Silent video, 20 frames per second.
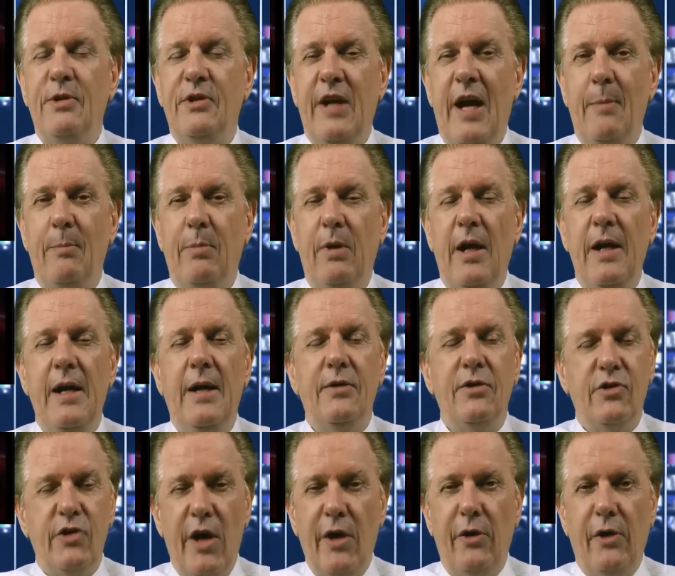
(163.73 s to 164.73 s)
stat play on
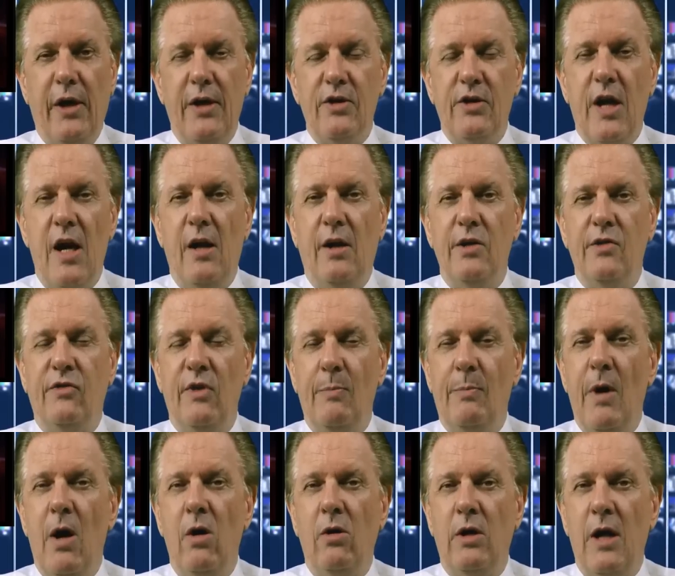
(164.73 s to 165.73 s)
Saturday's college
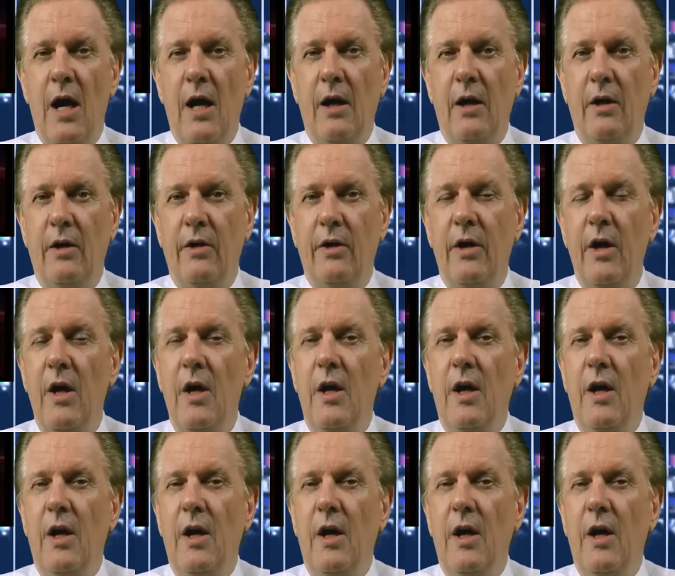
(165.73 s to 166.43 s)
football card.